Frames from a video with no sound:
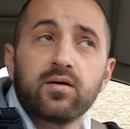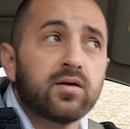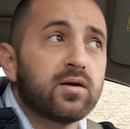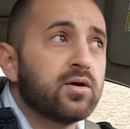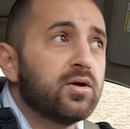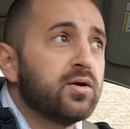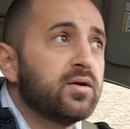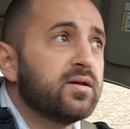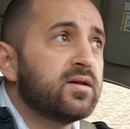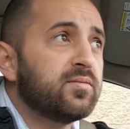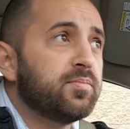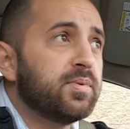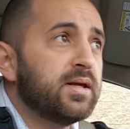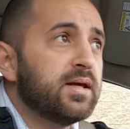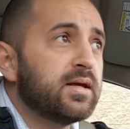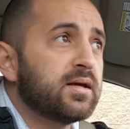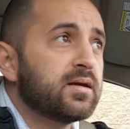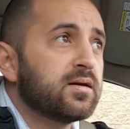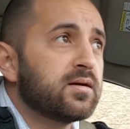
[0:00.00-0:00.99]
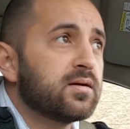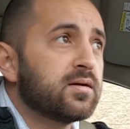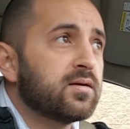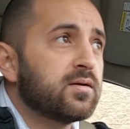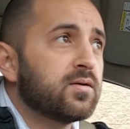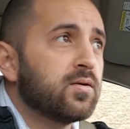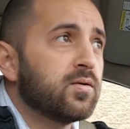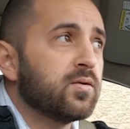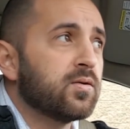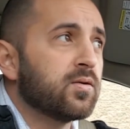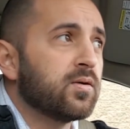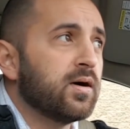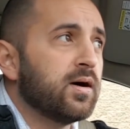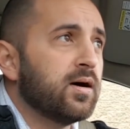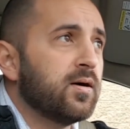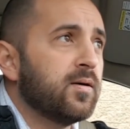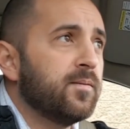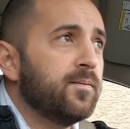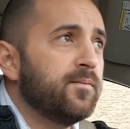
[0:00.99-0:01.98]
good speak, or
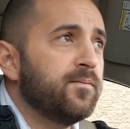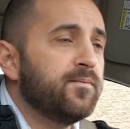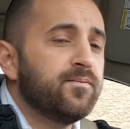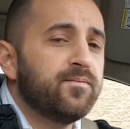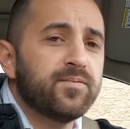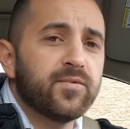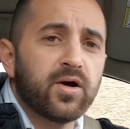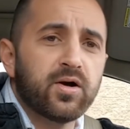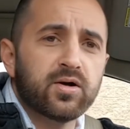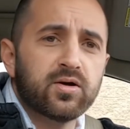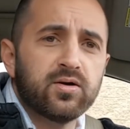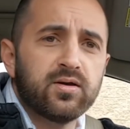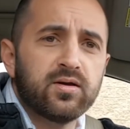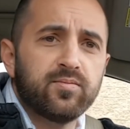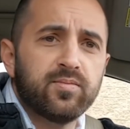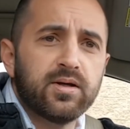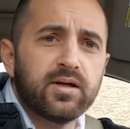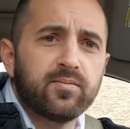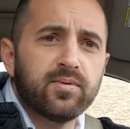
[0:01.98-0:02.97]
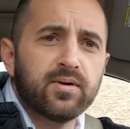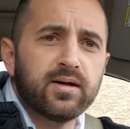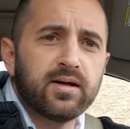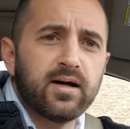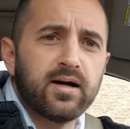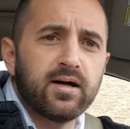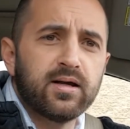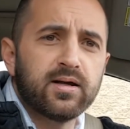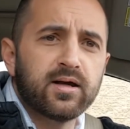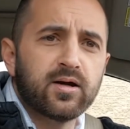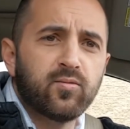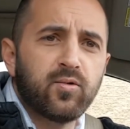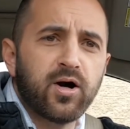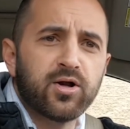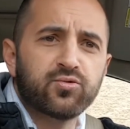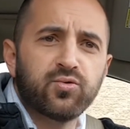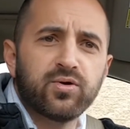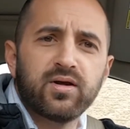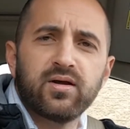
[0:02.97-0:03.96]
not good speak, but you gotta
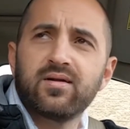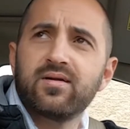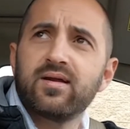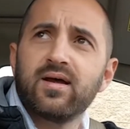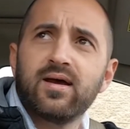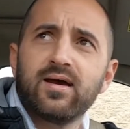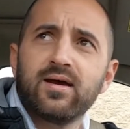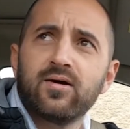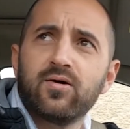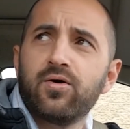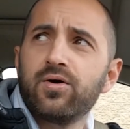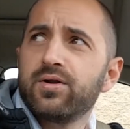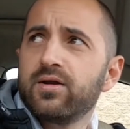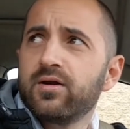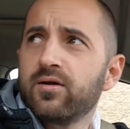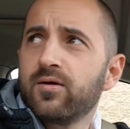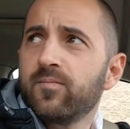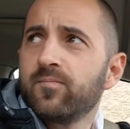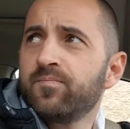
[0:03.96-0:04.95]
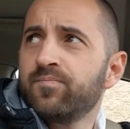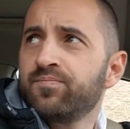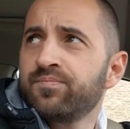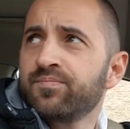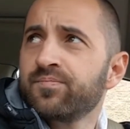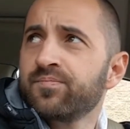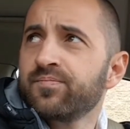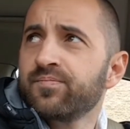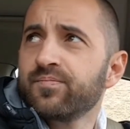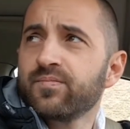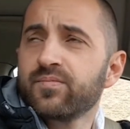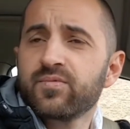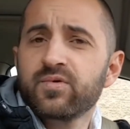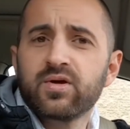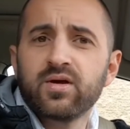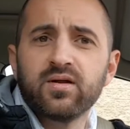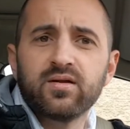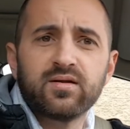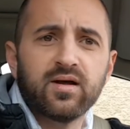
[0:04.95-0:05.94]
watch what you say on here
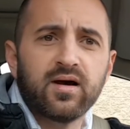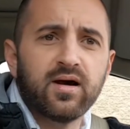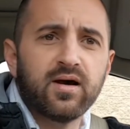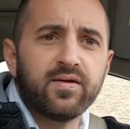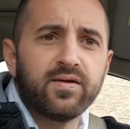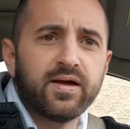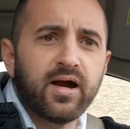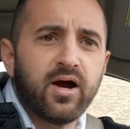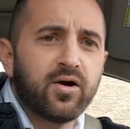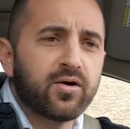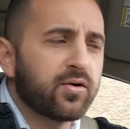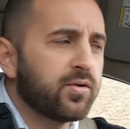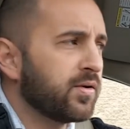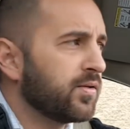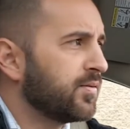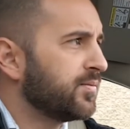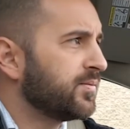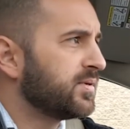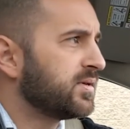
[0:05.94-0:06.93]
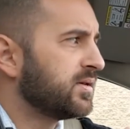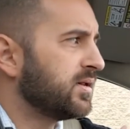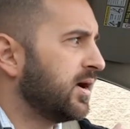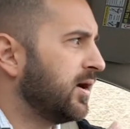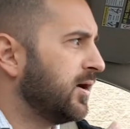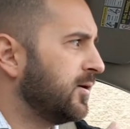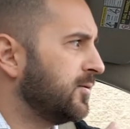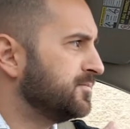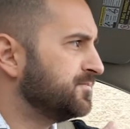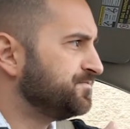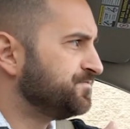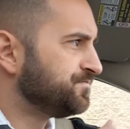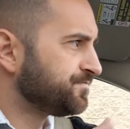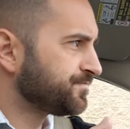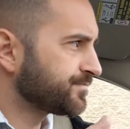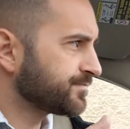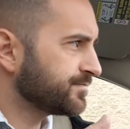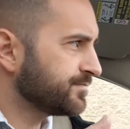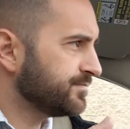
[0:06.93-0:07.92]
because the algorithms,
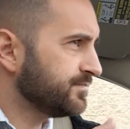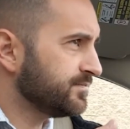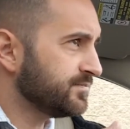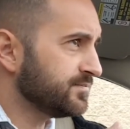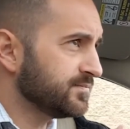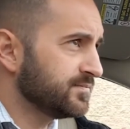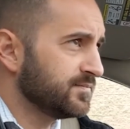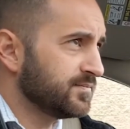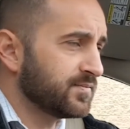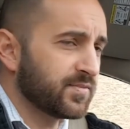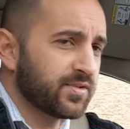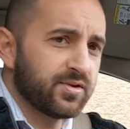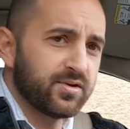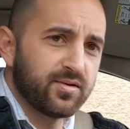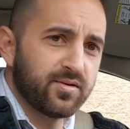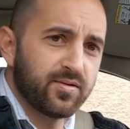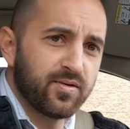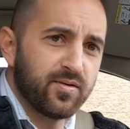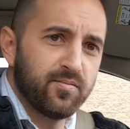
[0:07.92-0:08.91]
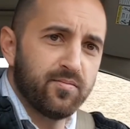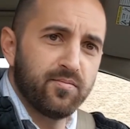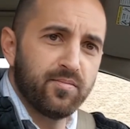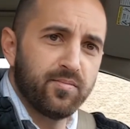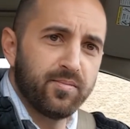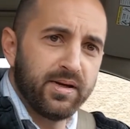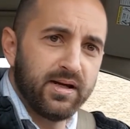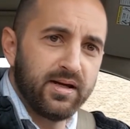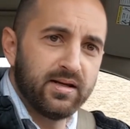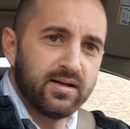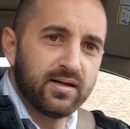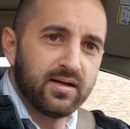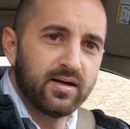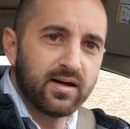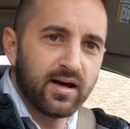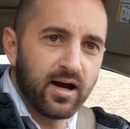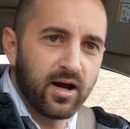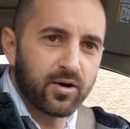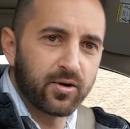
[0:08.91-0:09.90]
the mean
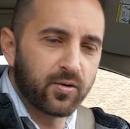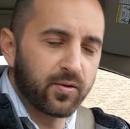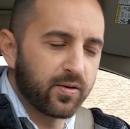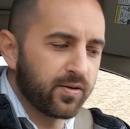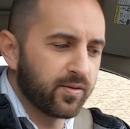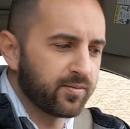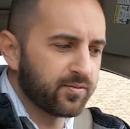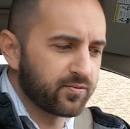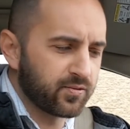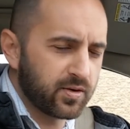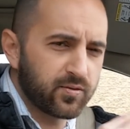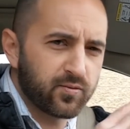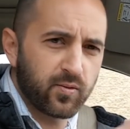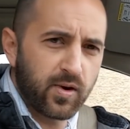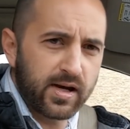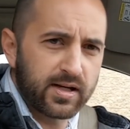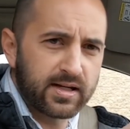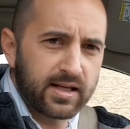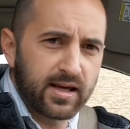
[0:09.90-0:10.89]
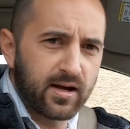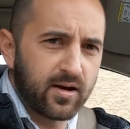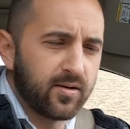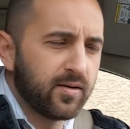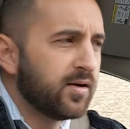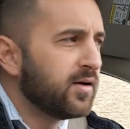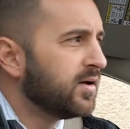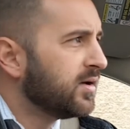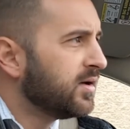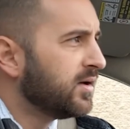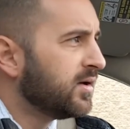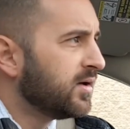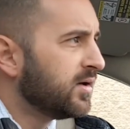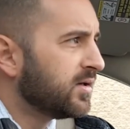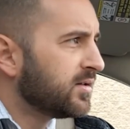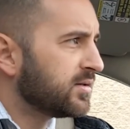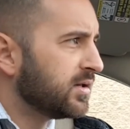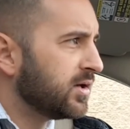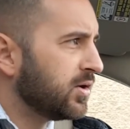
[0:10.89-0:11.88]
algorithms right now.
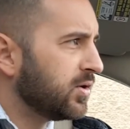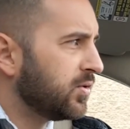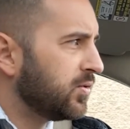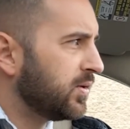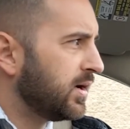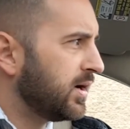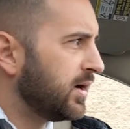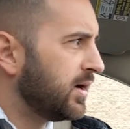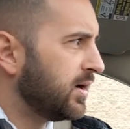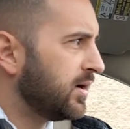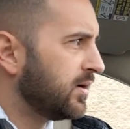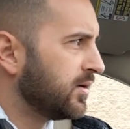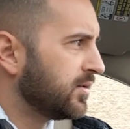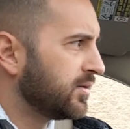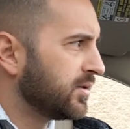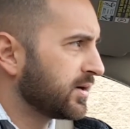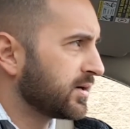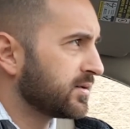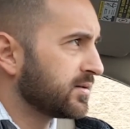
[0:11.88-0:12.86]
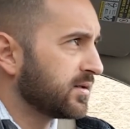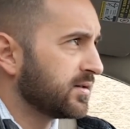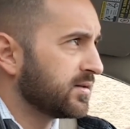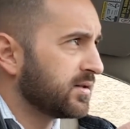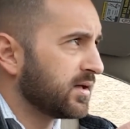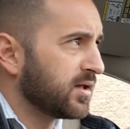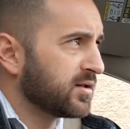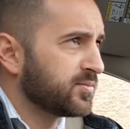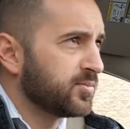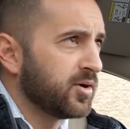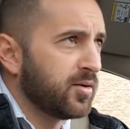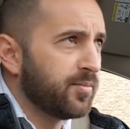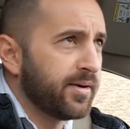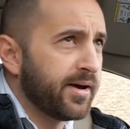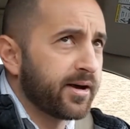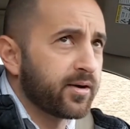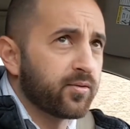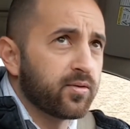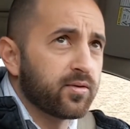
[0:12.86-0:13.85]
So I'll spell it
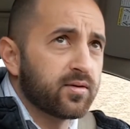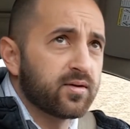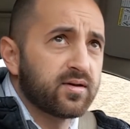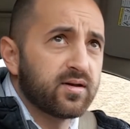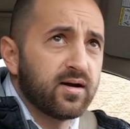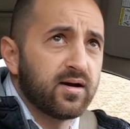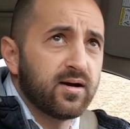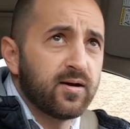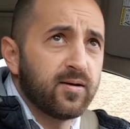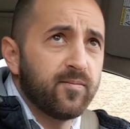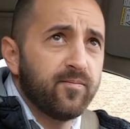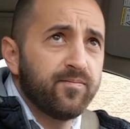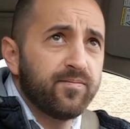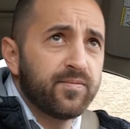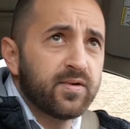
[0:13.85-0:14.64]
backwards. DRATER.